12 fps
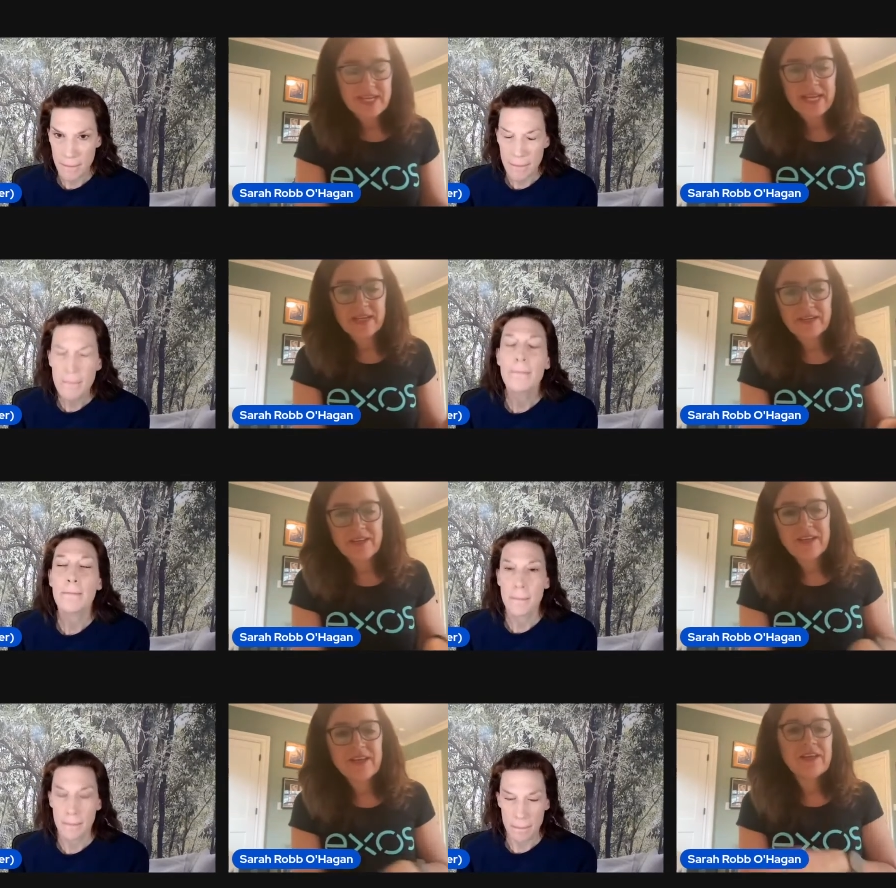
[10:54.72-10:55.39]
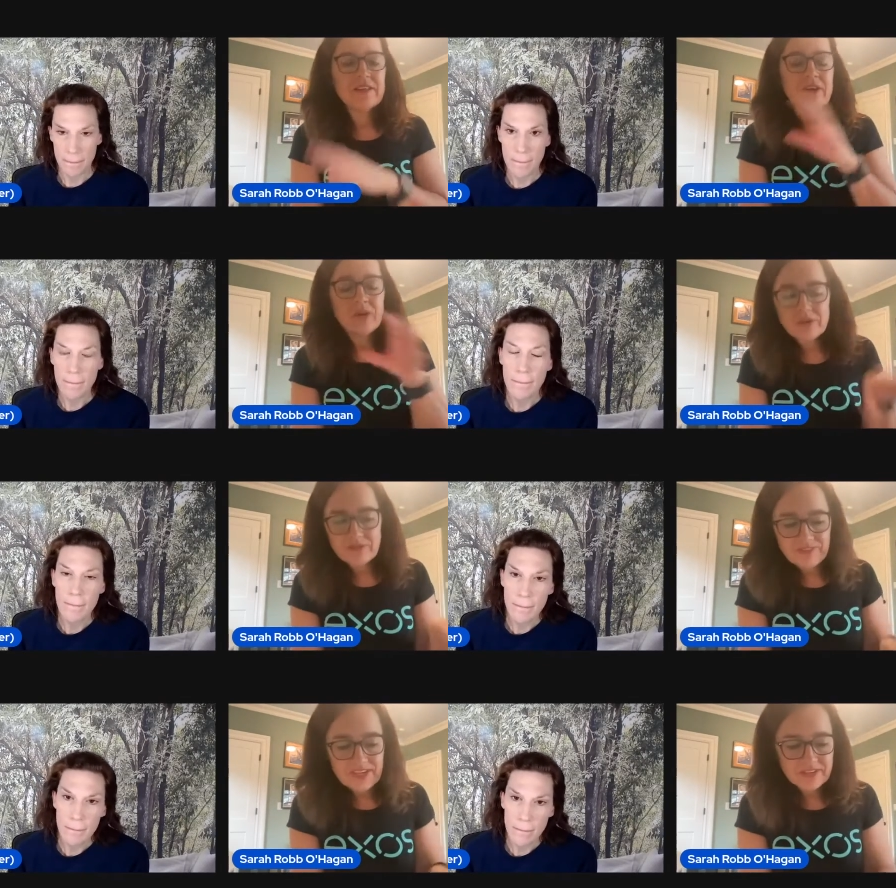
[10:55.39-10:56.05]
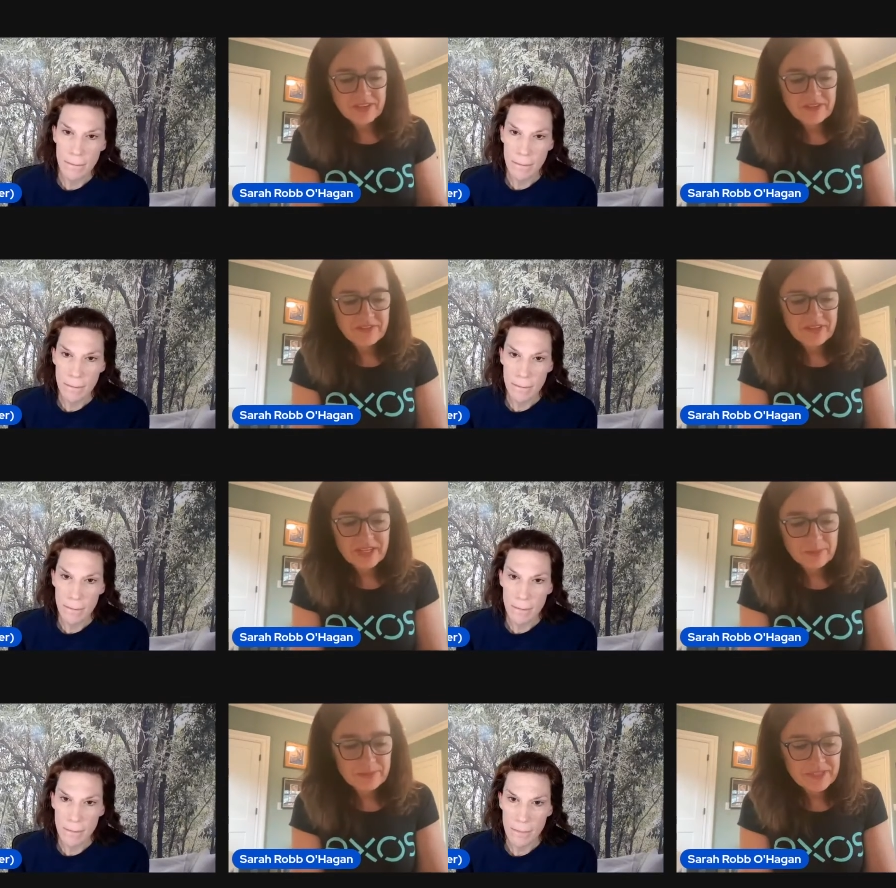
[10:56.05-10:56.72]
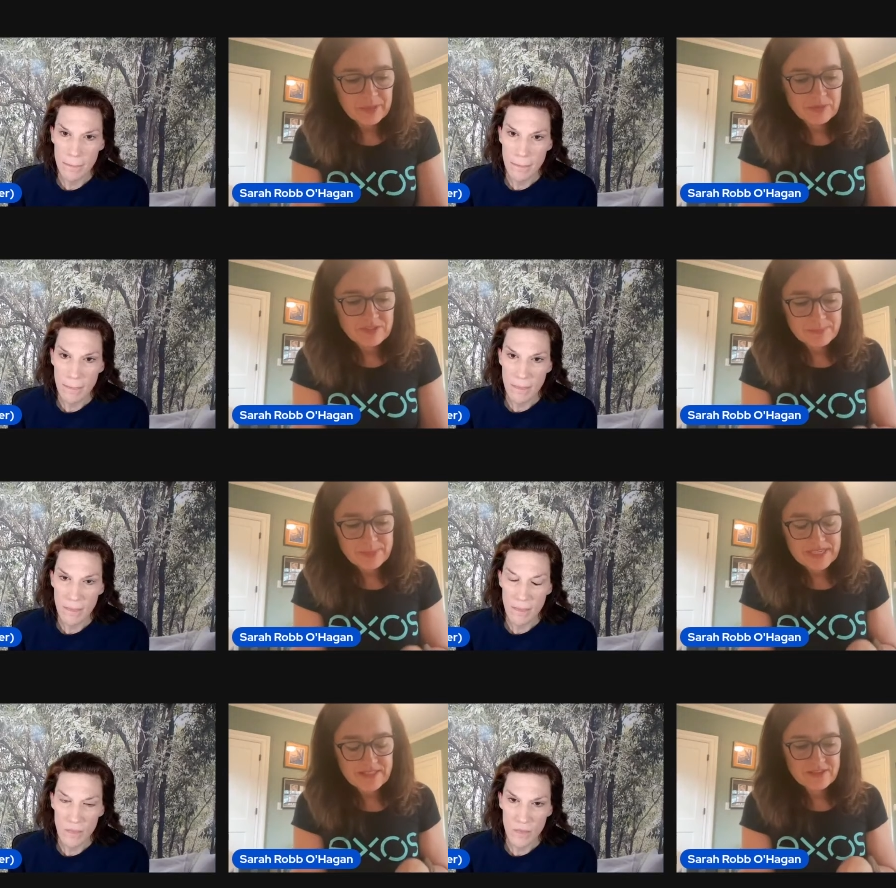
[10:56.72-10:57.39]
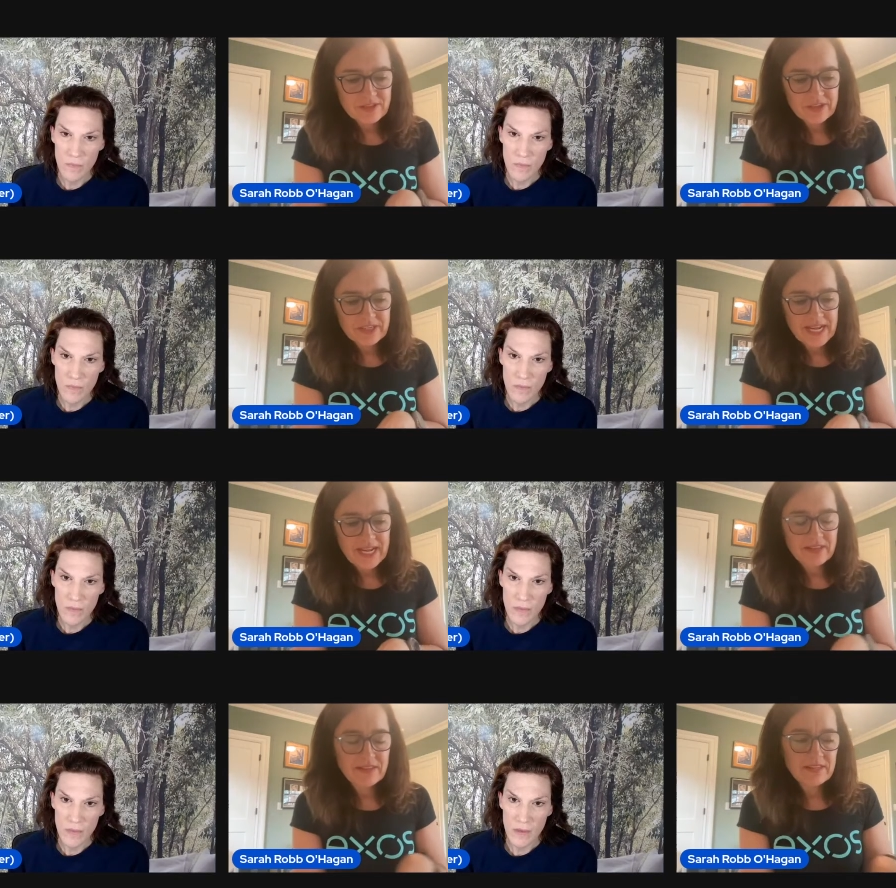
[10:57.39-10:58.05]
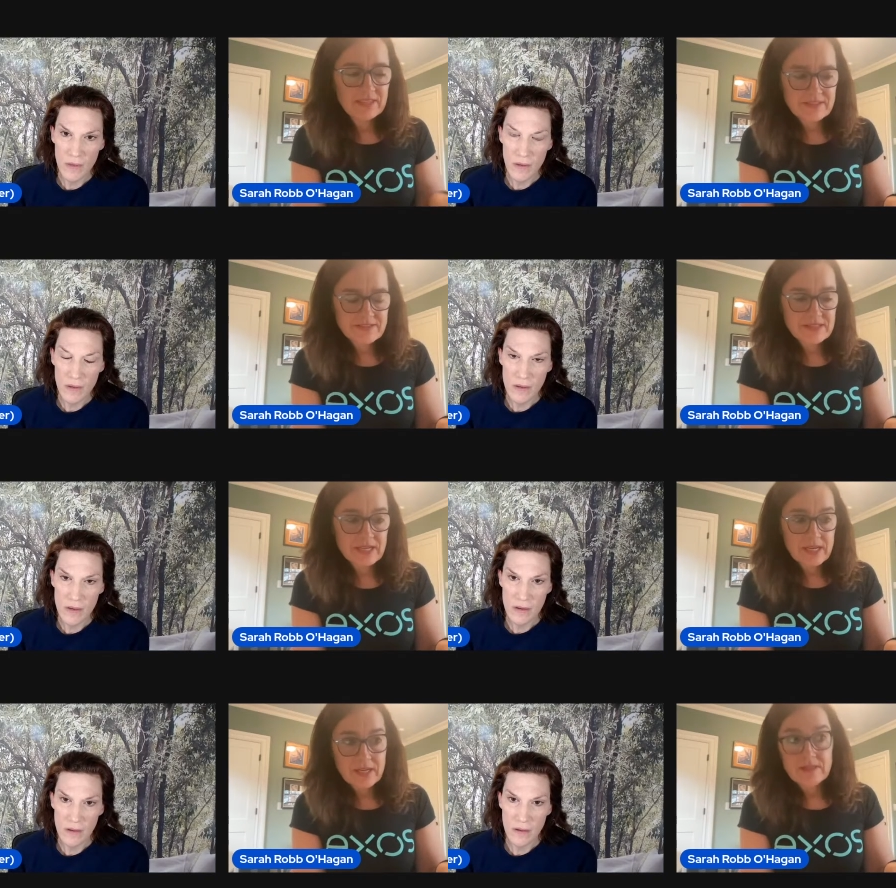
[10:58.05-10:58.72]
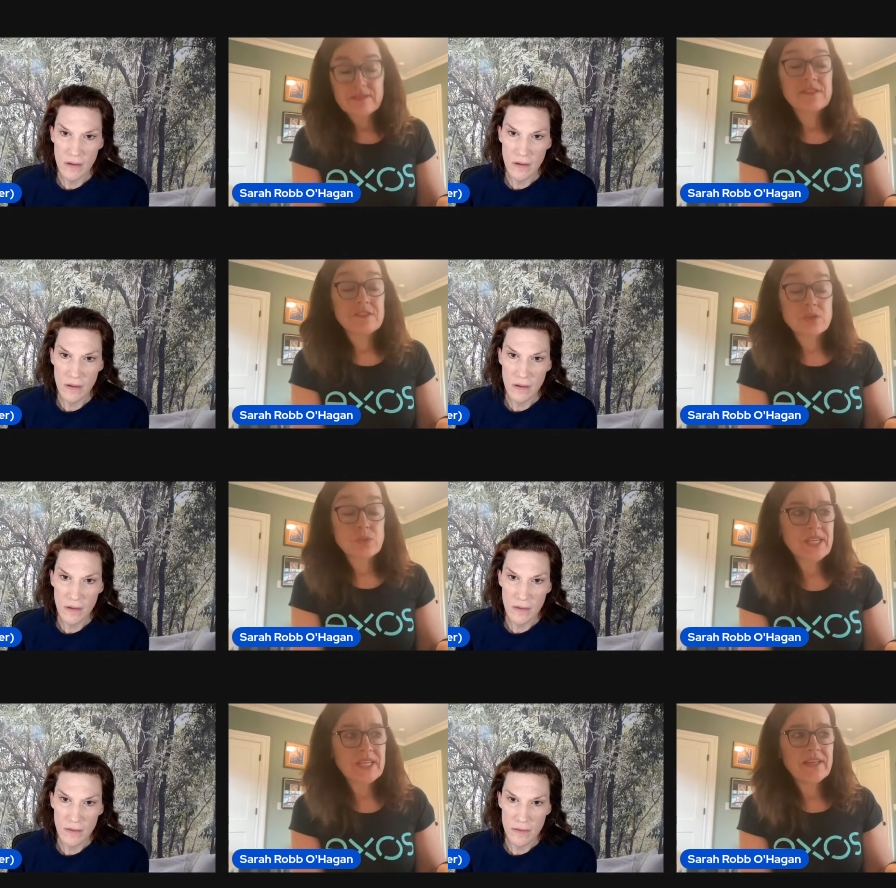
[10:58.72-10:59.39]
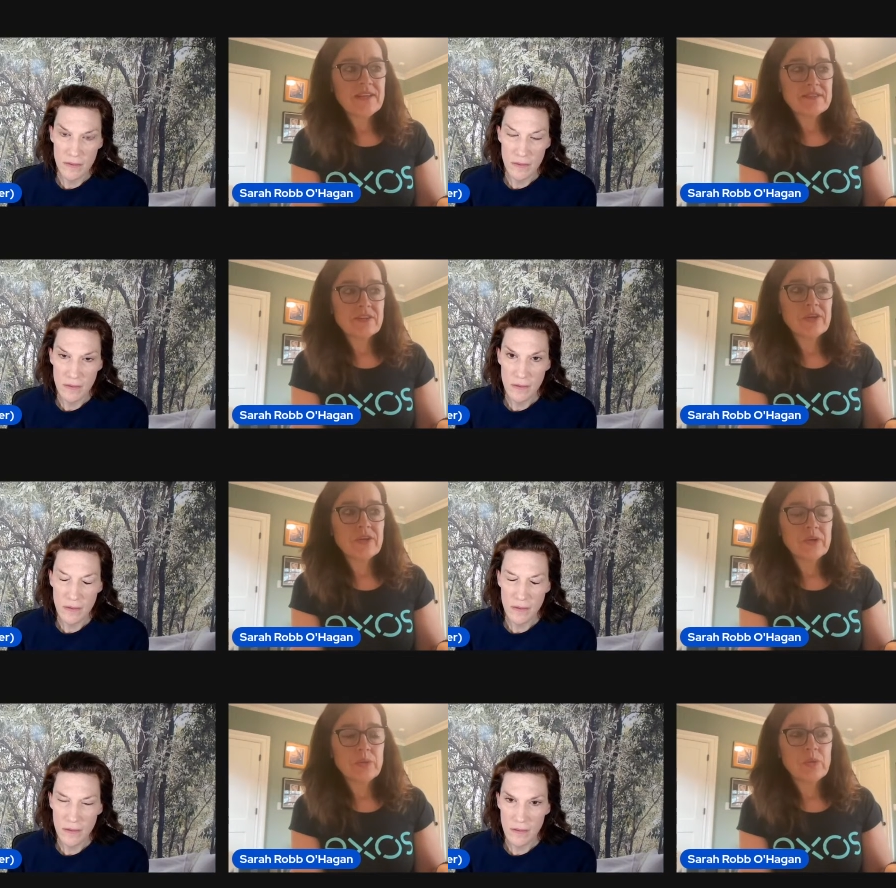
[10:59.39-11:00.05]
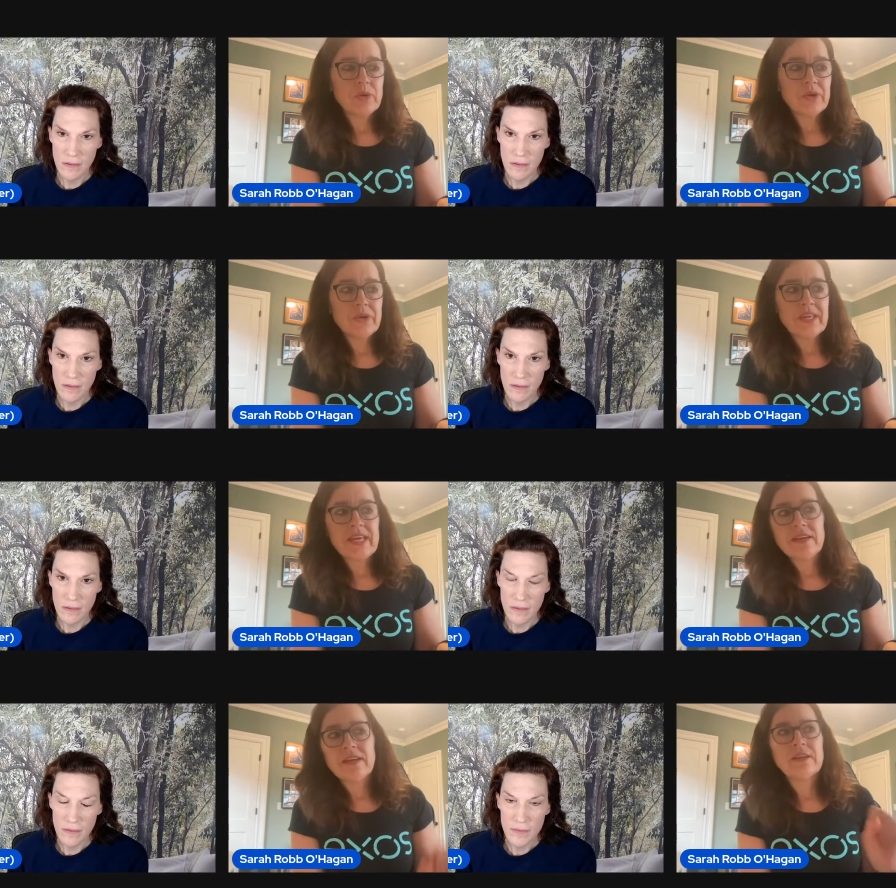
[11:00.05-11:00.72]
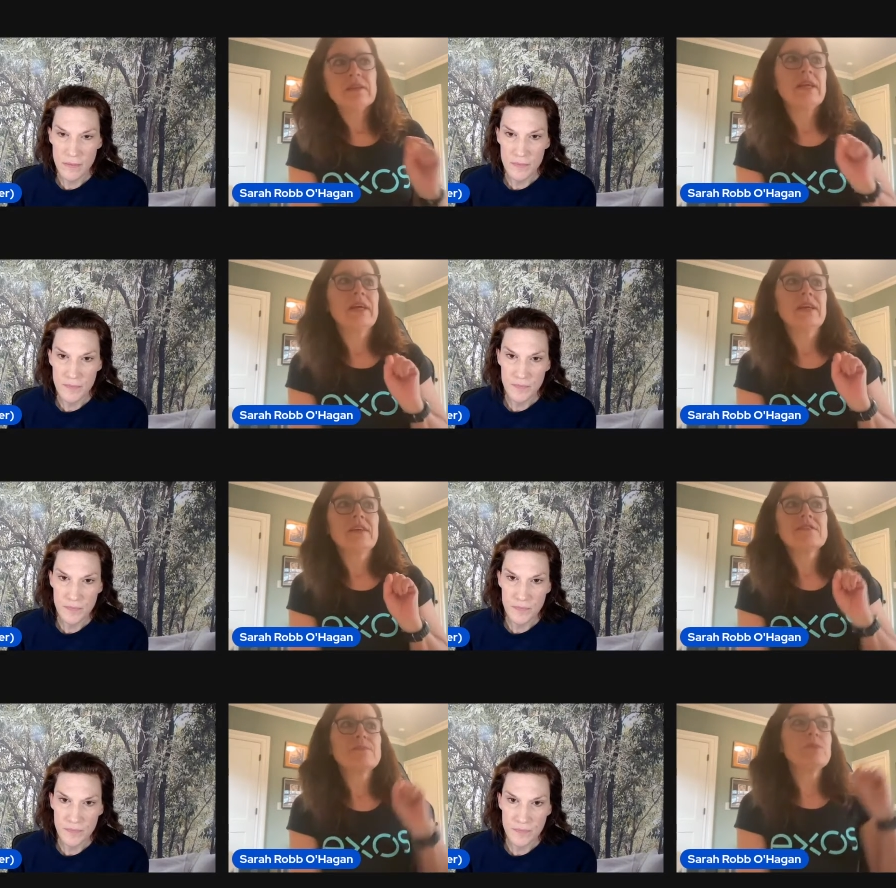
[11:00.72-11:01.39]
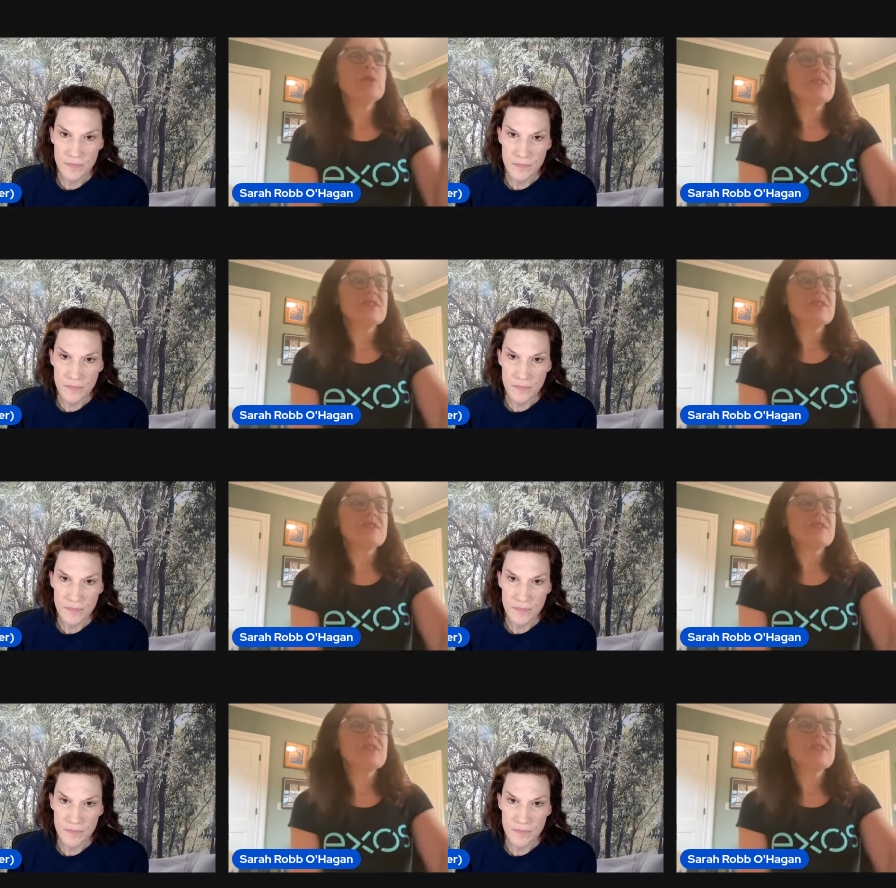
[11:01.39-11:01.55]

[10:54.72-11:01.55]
Speaker 1: and the whole founding of the company was based on athletes. This is 20 years ago. Were getting like a sports